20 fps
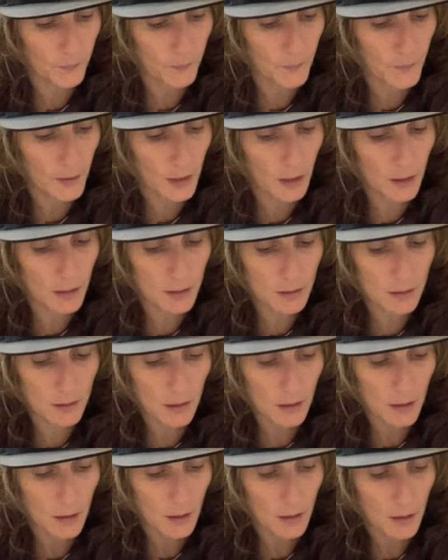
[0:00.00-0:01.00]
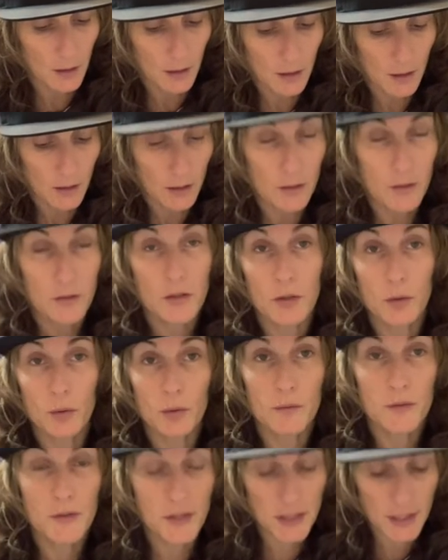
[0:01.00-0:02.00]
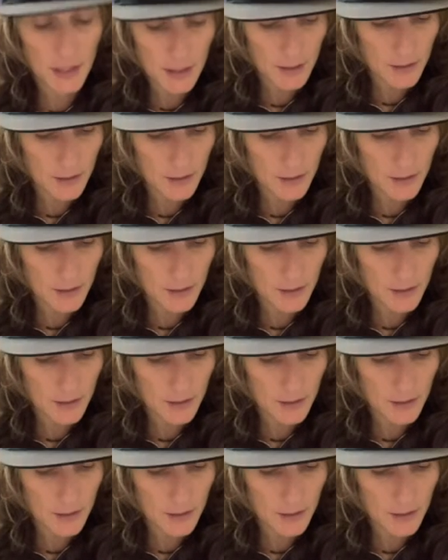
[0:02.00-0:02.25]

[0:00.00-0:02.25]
Okay. 2 of C is